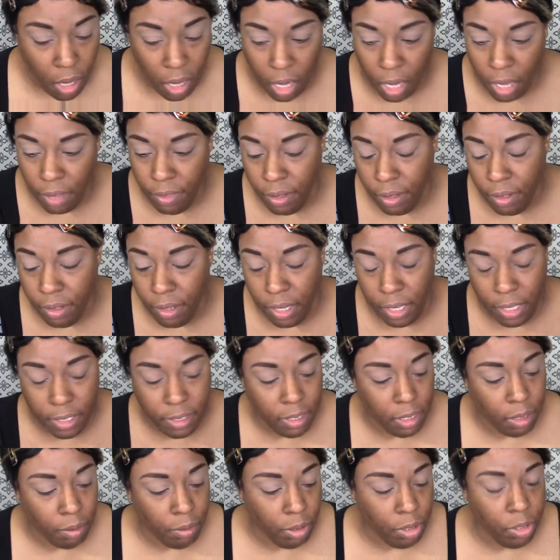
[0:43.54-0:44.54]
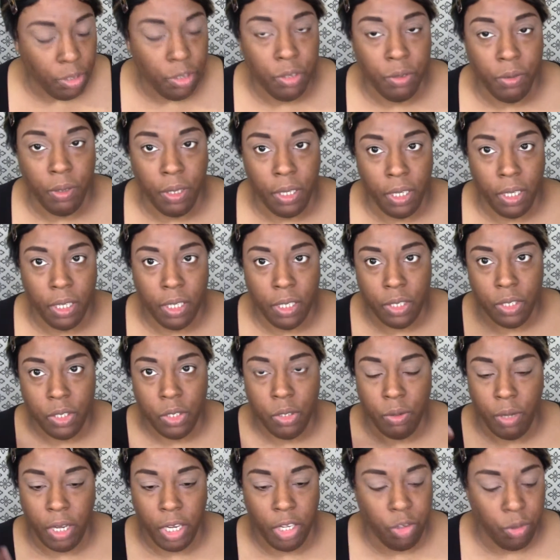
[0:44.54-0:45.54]
And then the next thing I'm going to do is do
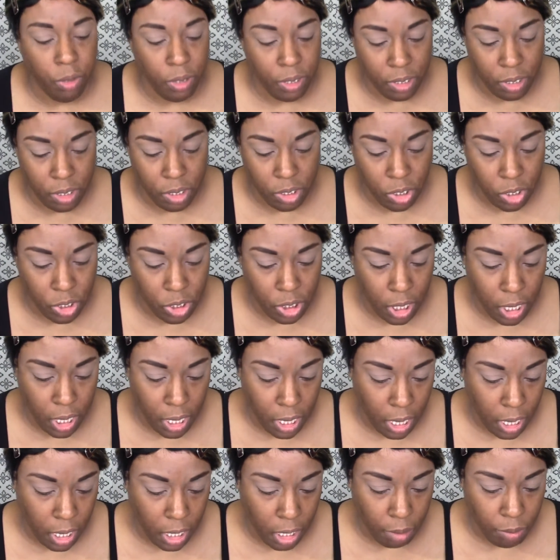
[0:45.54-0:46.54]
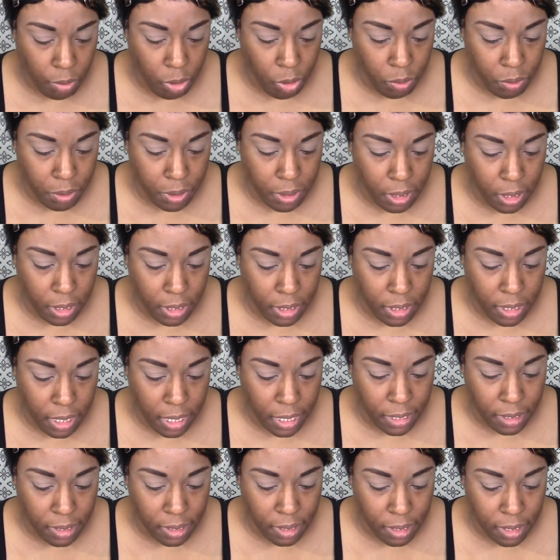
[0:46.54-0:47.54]
a transition shade, and I'm using
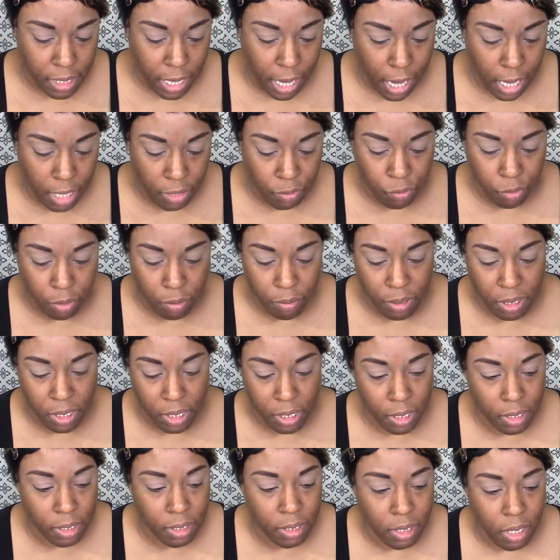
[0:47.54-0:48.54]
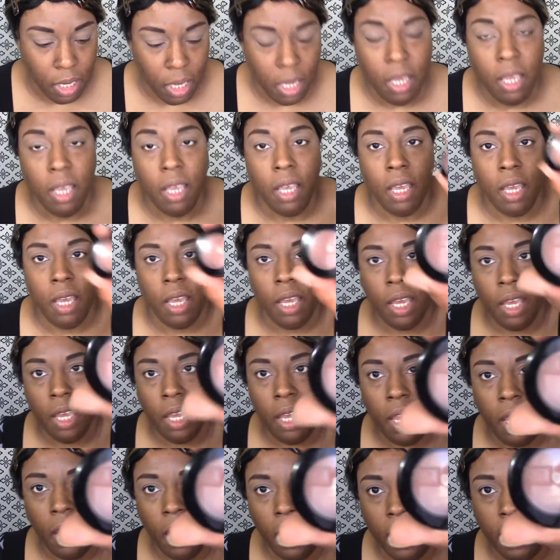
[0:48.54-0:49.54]
Dance-A-Tides from NYX.
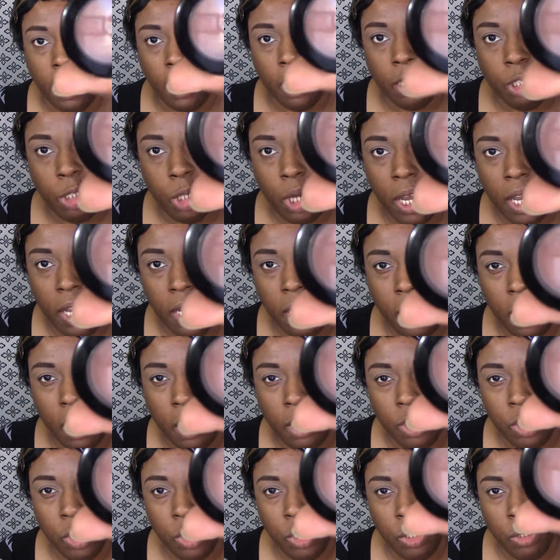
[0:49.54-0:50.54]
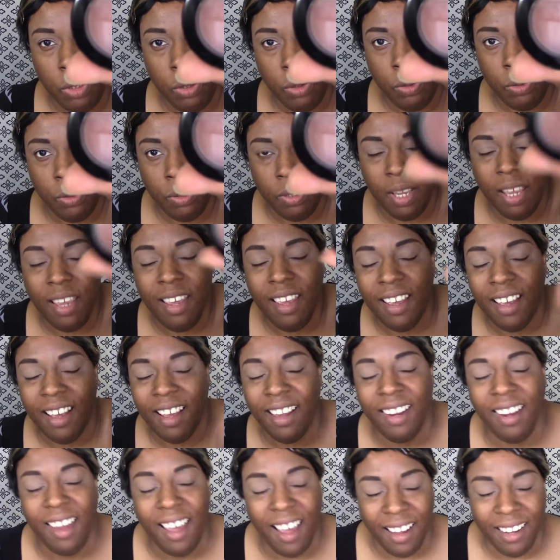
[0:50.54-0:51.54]
And I try to use a
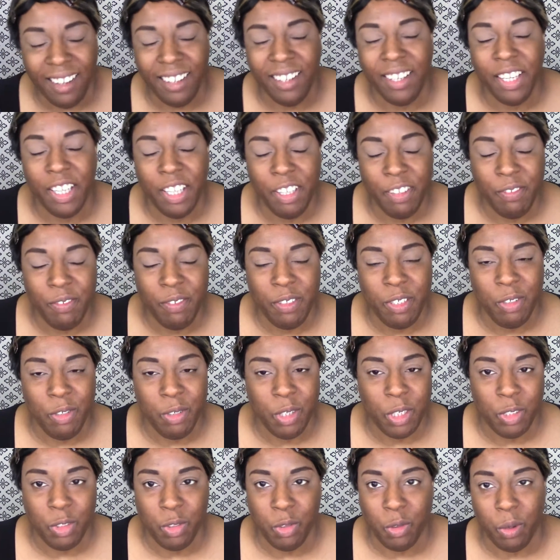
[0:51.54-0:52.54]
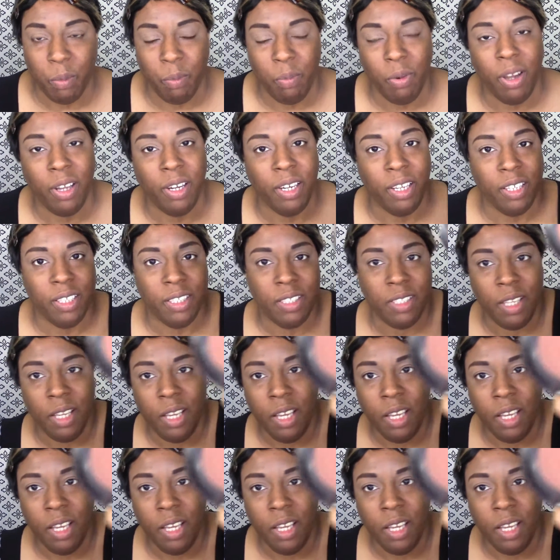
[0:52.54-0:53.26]
lot of drugstore products.